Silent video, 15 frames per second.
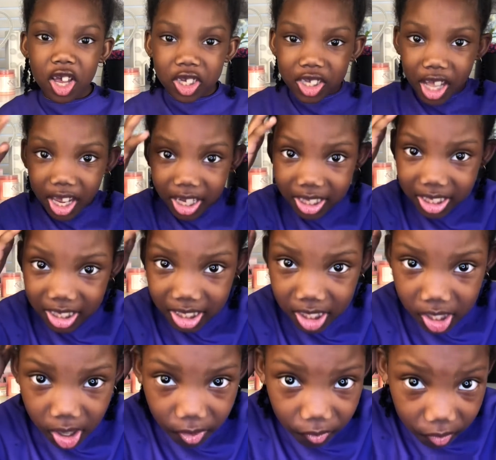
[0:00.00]
so that it's
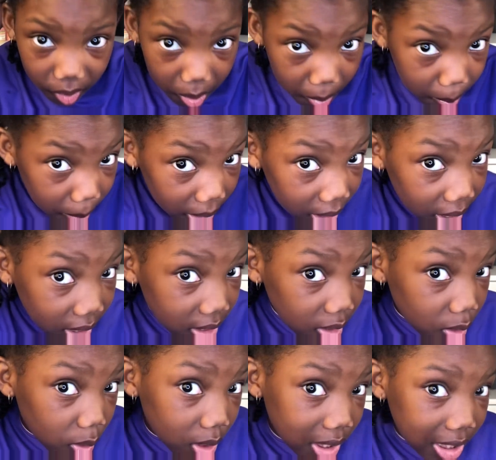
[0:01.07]
easier for me
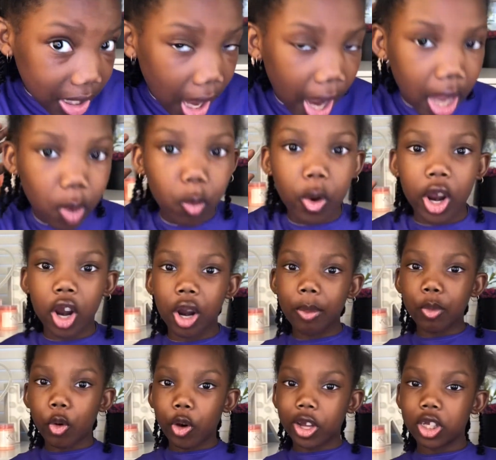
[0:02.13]
to decide where
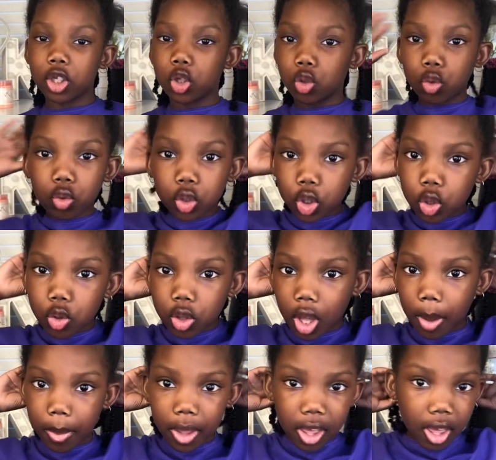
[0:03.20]
I'm going to do
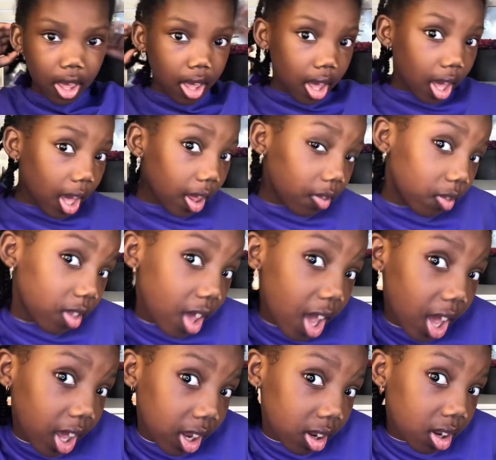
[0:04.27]
them. And
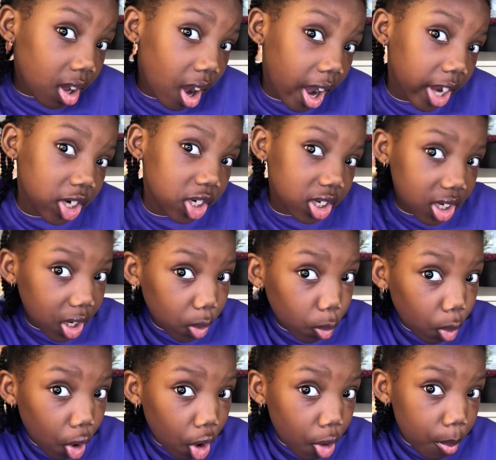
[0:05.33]
then I just did
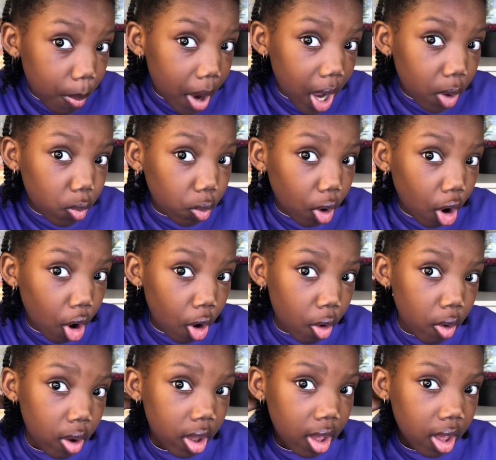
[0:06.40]
row by
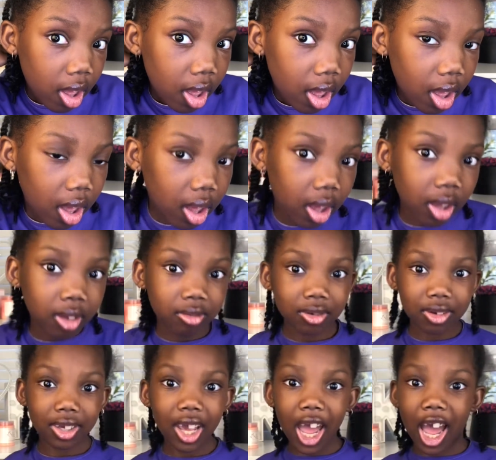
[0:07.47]
row,
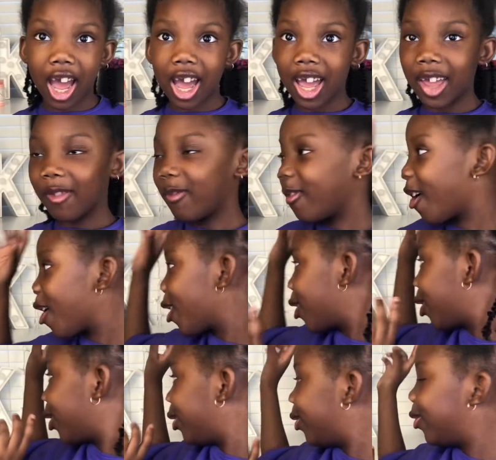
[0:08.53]
and yeah, I
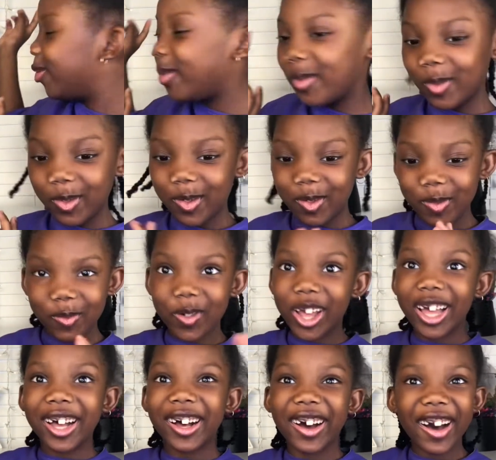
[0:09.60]
followed.
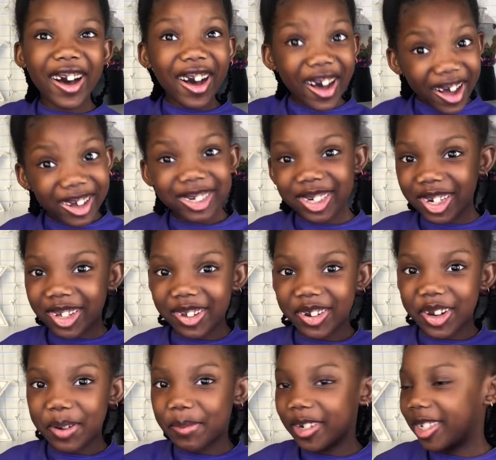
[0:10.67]
Well, I'll show you a
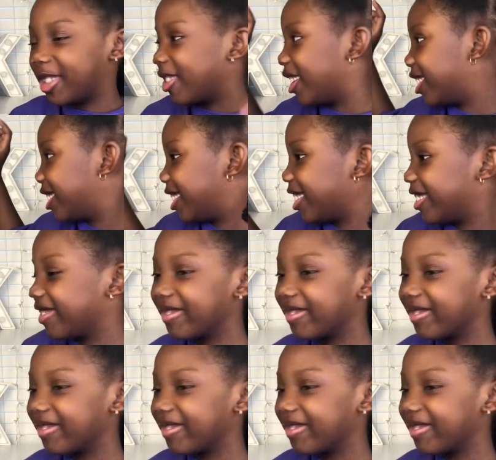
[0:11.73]
demonstration.